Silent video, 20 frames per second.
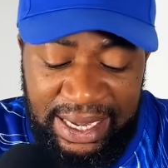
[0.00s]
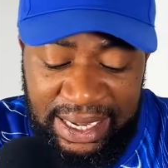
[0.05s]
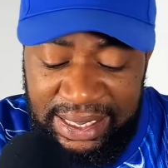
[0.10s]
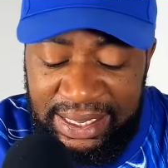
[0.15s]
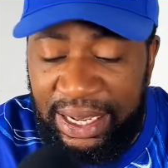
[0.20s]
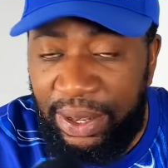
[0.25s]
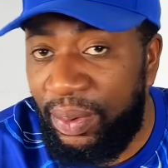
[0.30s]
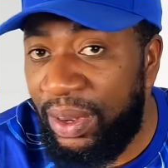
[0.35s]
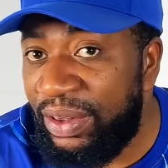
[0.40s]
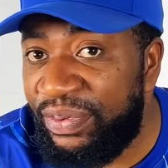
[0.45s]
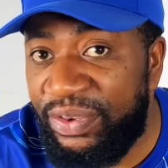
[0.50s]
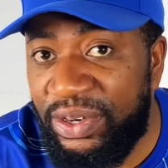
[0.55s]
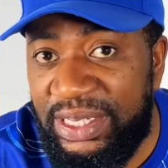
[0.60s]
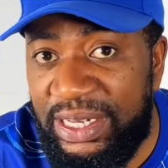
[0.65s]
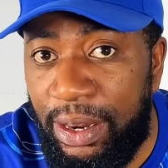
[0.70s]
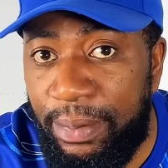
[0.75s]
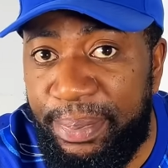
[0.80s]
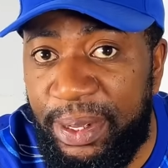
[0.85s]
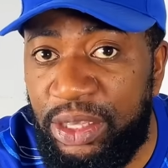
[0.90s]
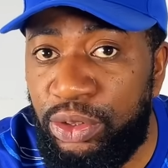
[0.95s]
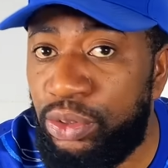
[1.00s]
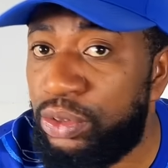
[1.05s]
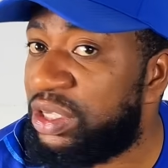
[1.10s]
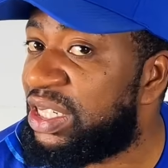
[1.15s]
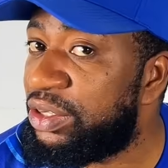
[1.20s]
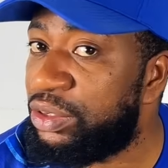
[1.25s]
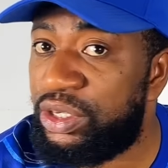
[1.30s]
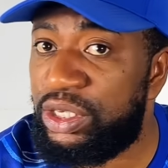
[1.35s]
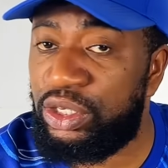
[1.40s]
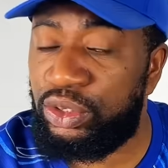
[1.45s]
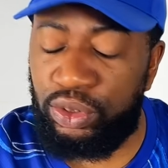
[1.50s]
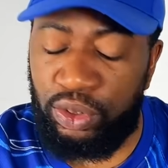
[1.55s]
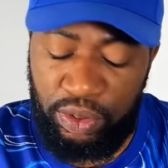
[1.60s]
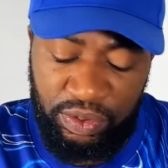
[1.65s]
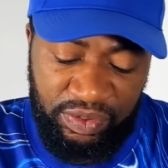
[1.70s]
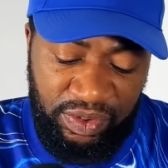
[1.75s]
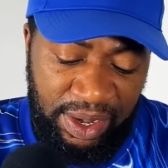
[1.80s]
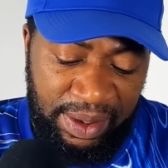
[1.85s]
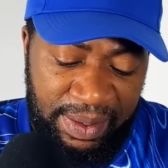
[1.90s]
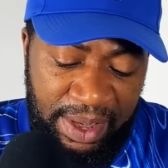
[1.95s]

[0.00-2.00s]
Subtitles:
They went for João Pedro, Chelsea took over.